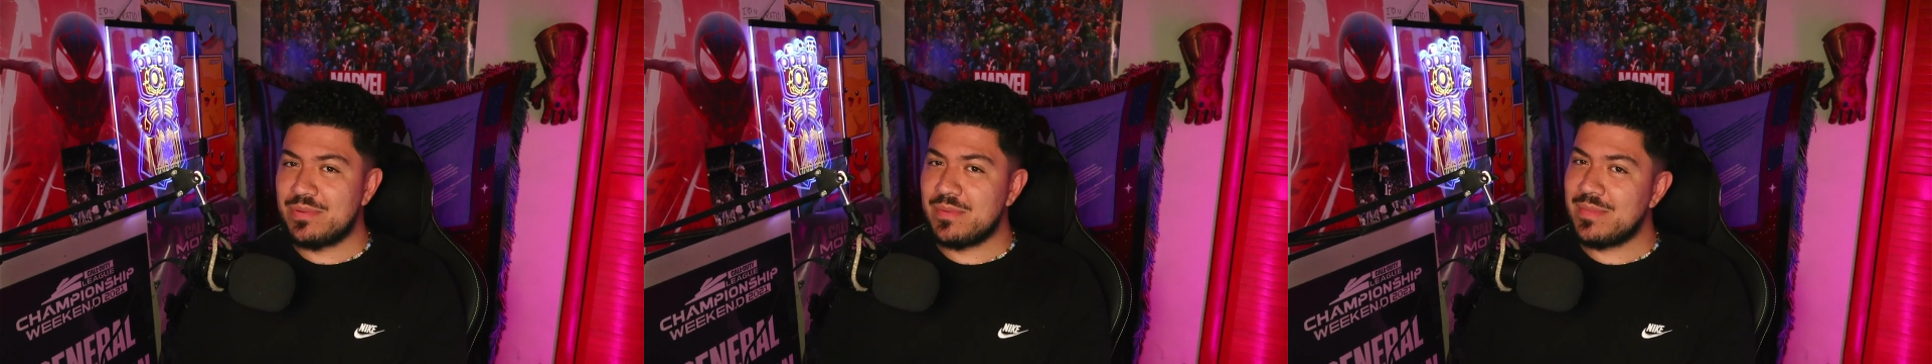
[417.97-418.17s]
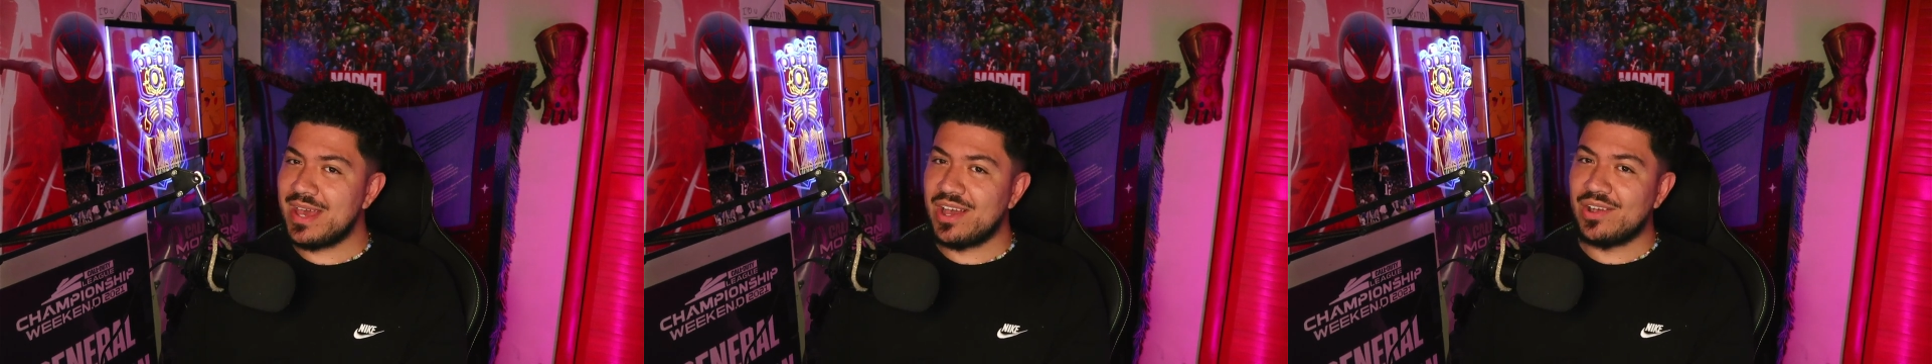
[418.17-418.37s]

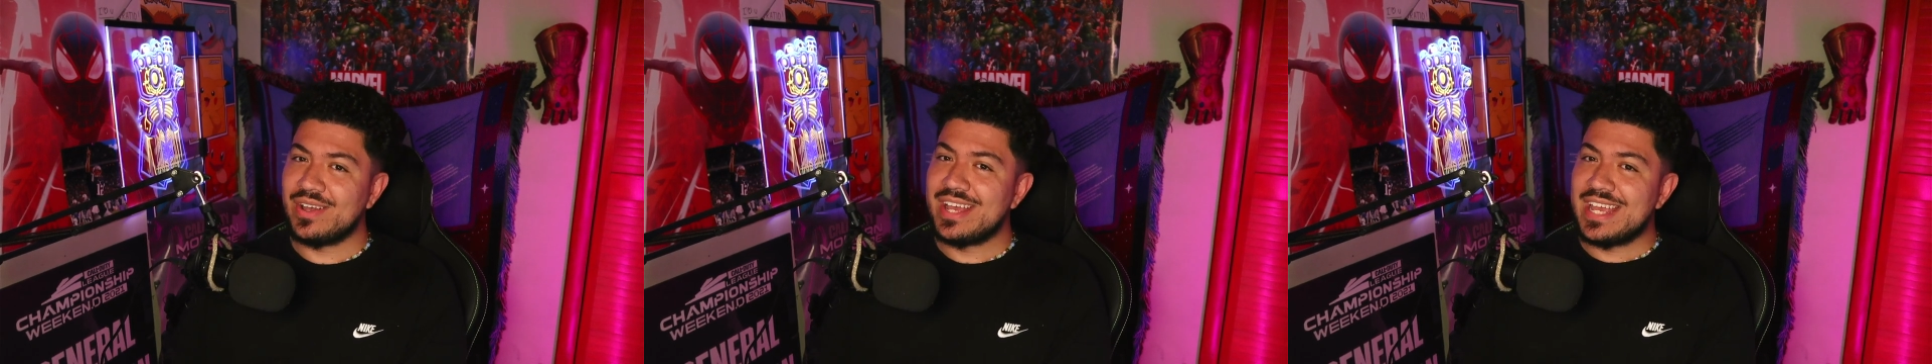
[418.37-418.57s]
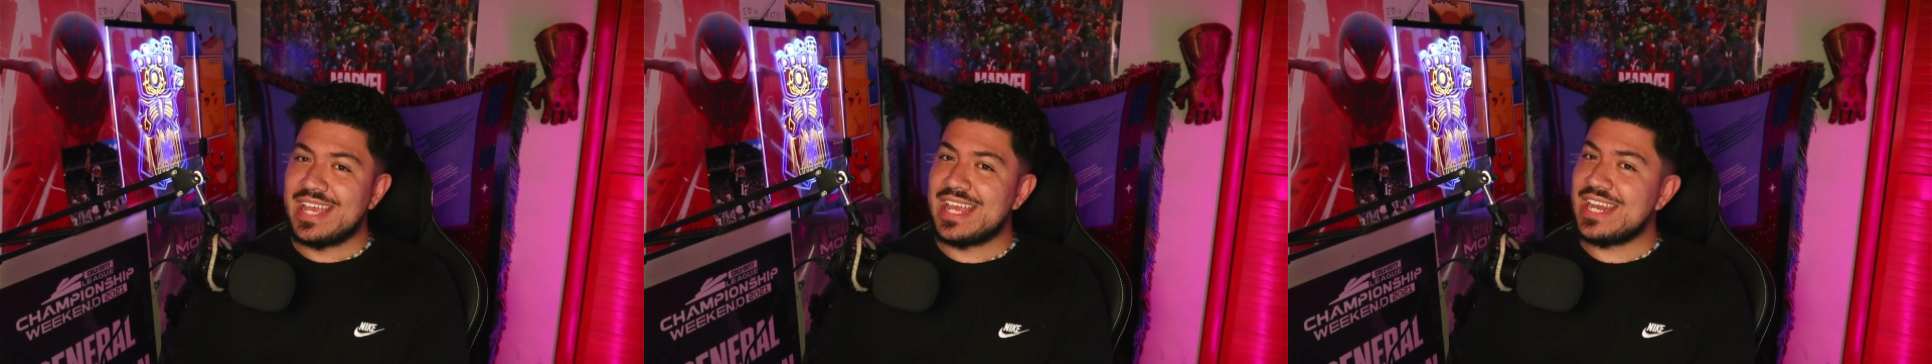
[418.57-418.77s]
him out
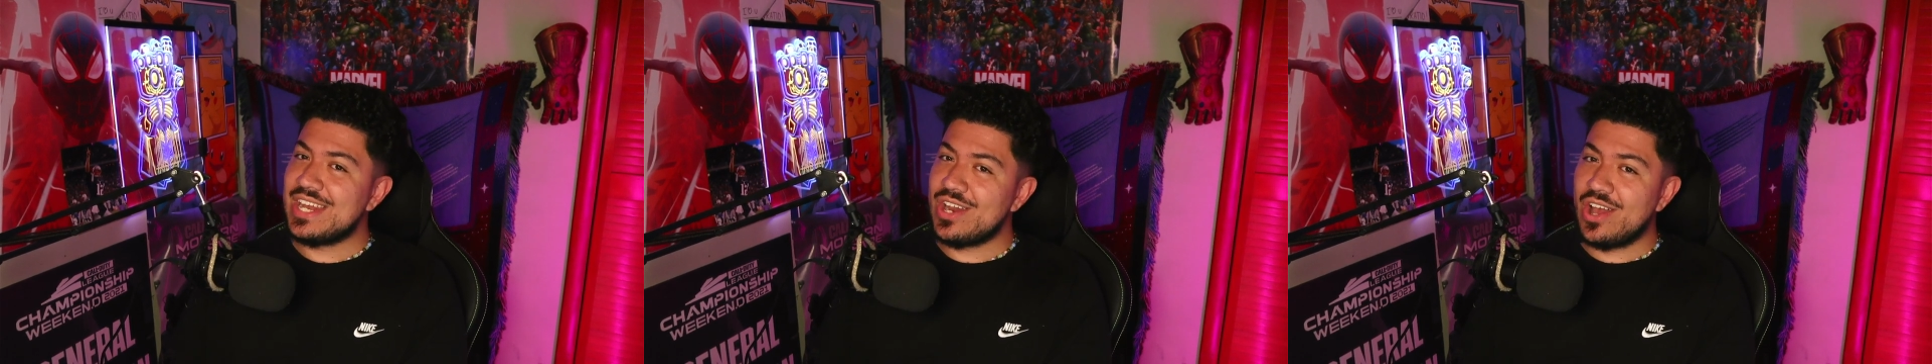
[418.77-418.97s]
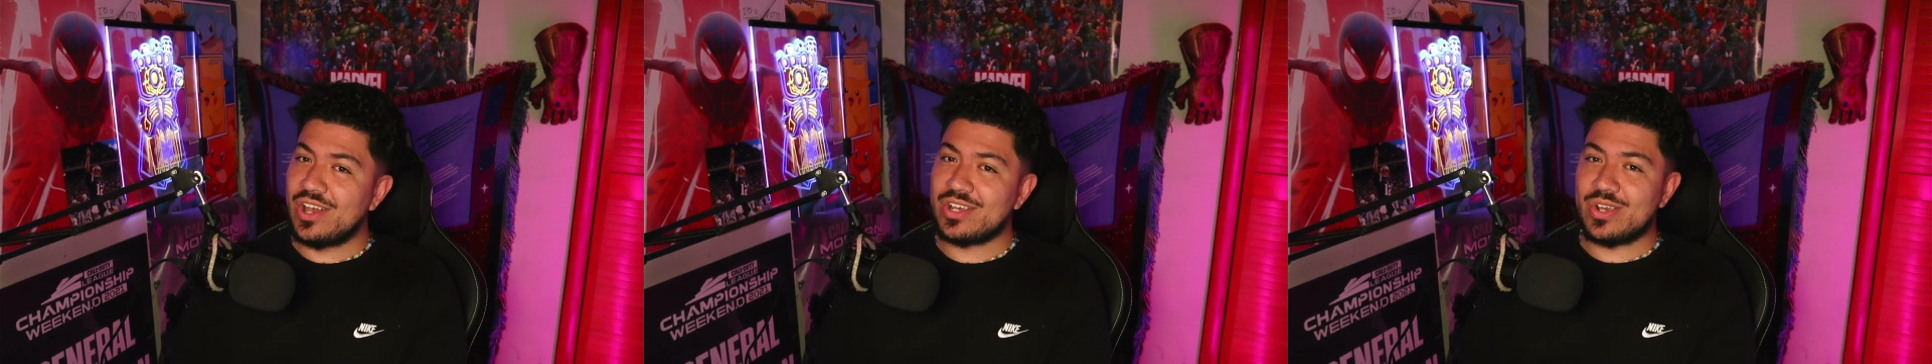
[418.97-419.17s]
and
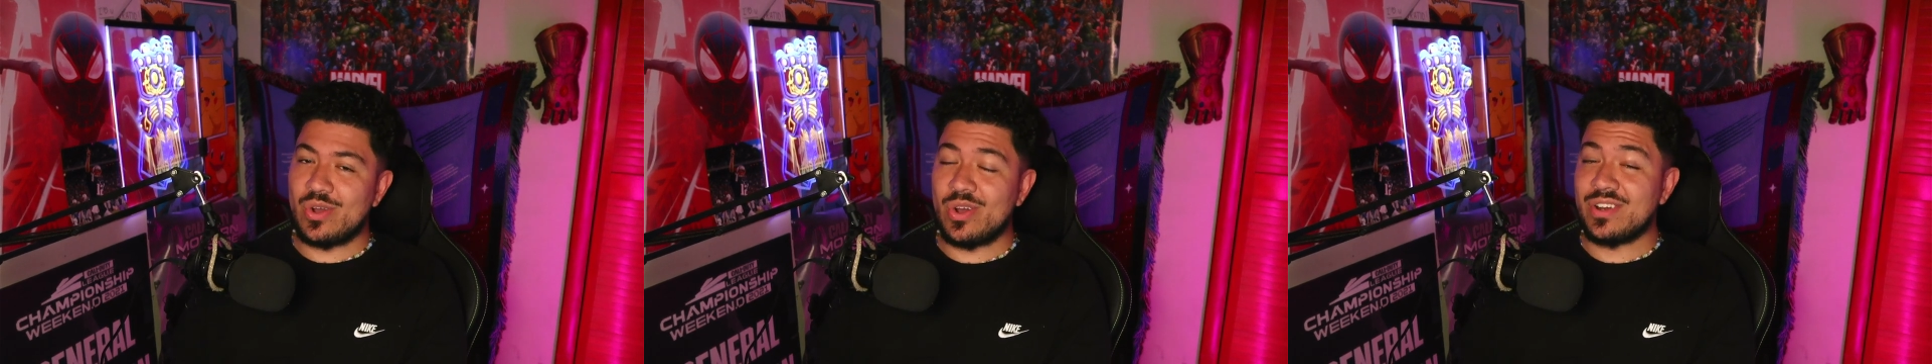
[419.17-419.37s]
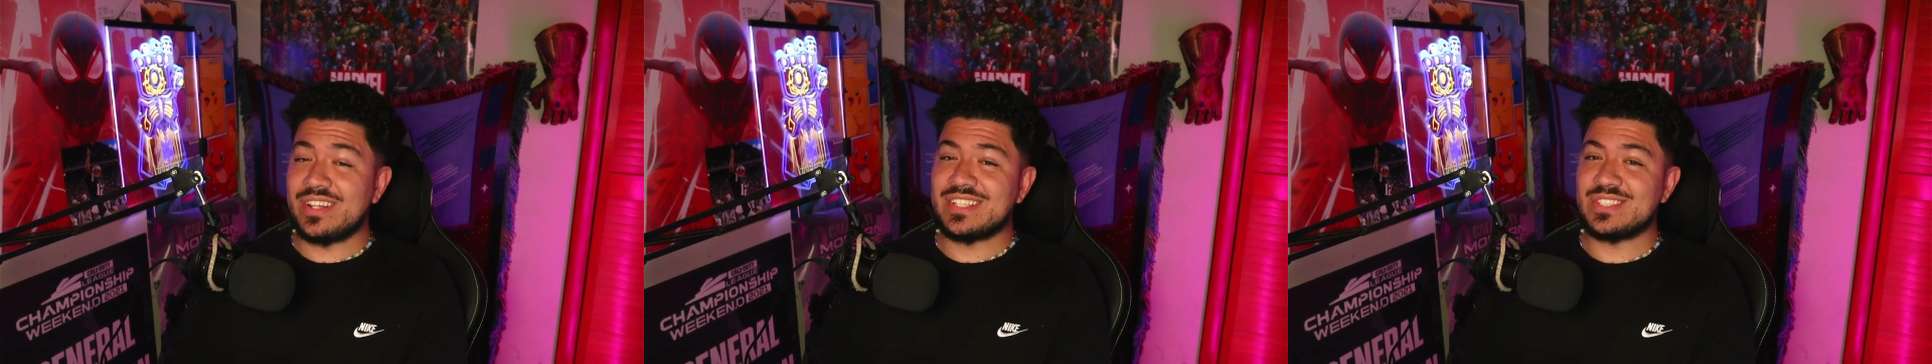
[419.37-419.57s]
knock
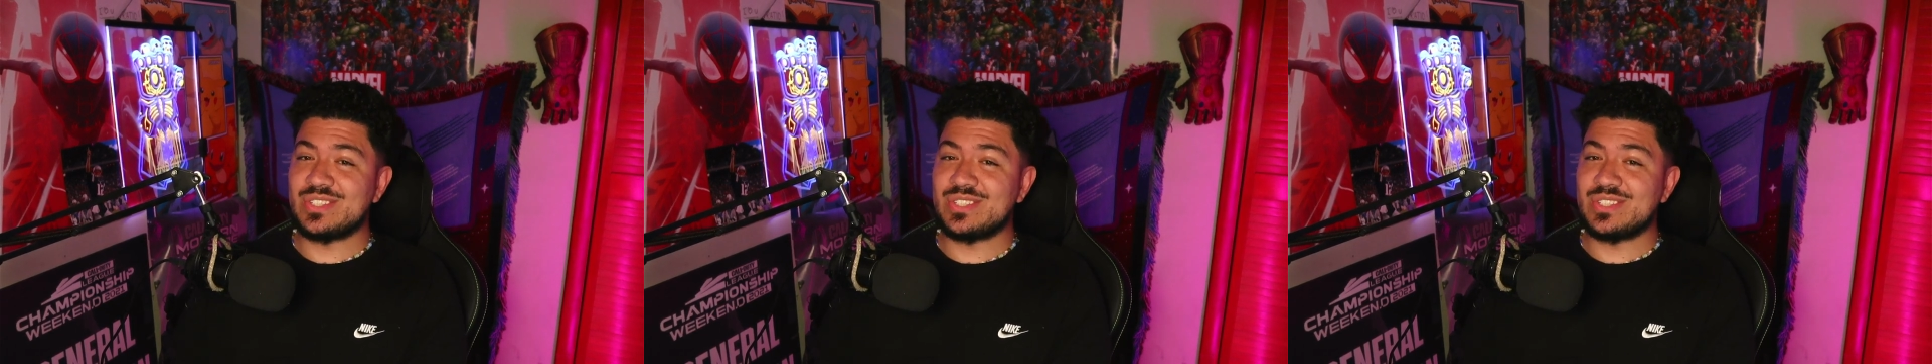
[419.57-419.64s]
on his